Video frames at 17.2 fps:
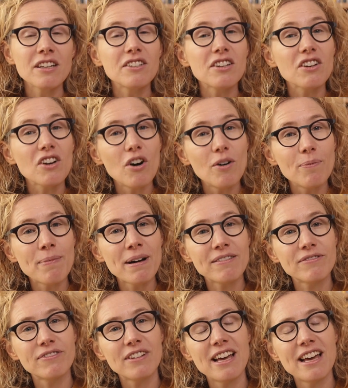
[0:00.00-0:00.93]
To
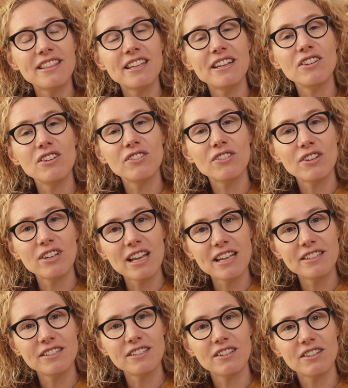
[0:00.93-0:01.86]
combat flare, then use your
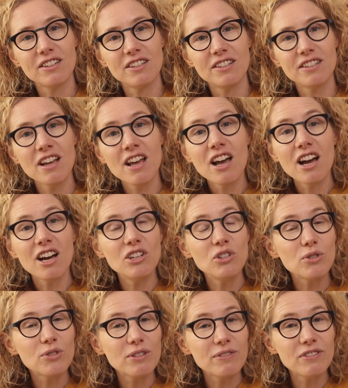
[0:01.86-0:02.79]
lens hood, and
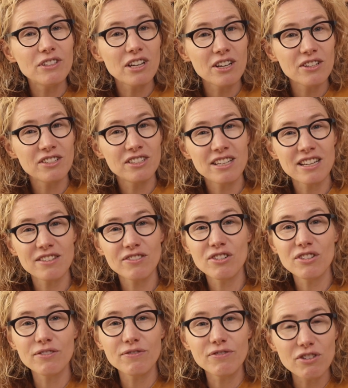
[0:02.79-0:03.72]
also if you notice it
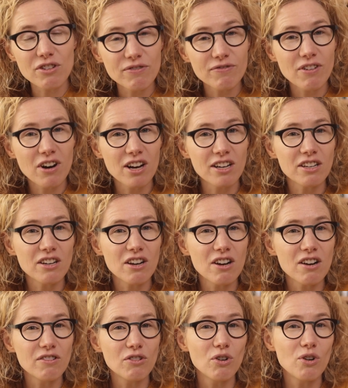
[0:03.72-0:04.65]
through the
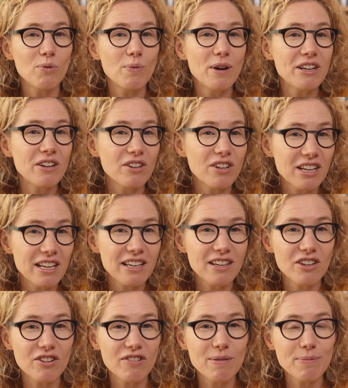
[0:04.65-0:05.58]
viewfinder or when you're looking
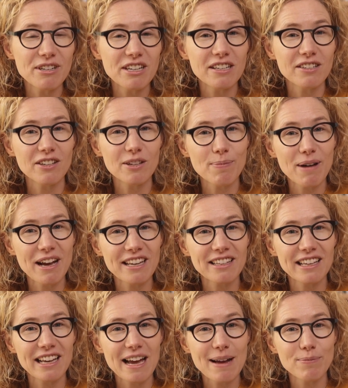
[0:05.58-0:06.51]
at your images on the back
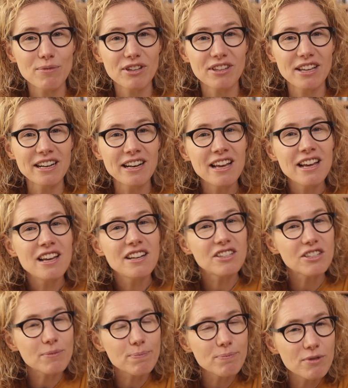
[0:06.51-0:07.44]
of the camera, then
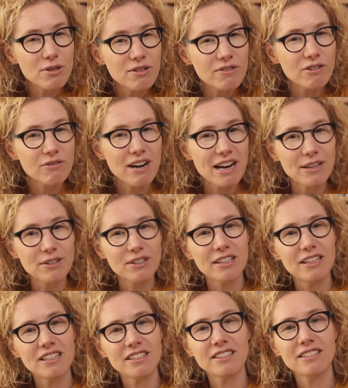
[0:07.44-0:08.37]
just move around
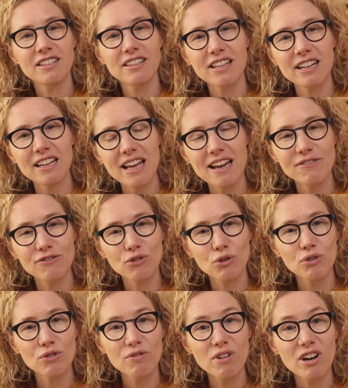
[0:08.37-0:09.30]
a little to the left
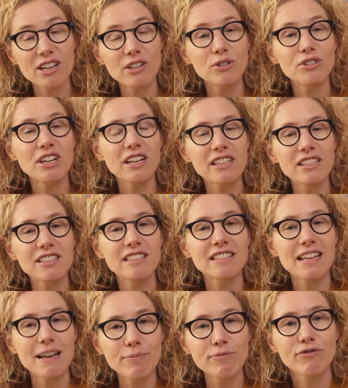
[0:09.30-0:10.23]
or the right, or take a
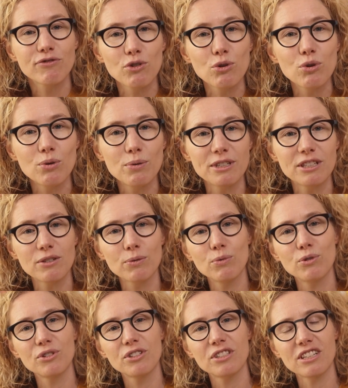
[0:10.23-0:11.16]
step forward
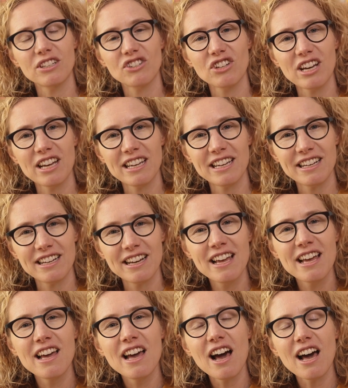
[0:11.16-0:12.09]
towards the shade.
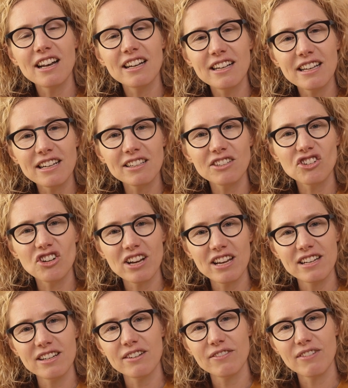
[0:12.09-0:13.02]
A little
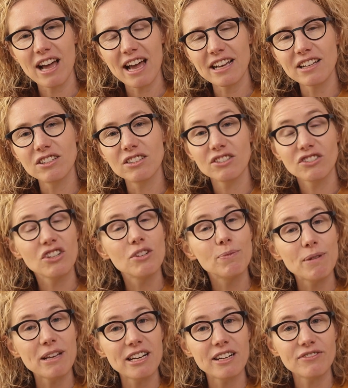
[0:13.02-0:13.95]
change of angle
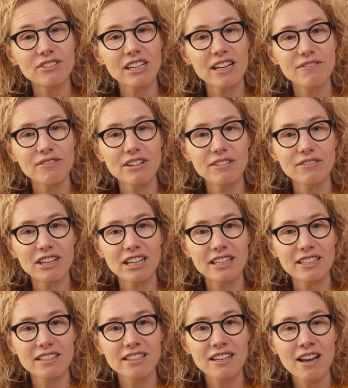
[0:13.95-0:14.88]
should be enough to get rid of
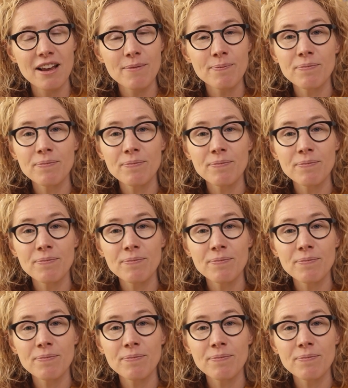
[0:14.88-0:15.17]
it.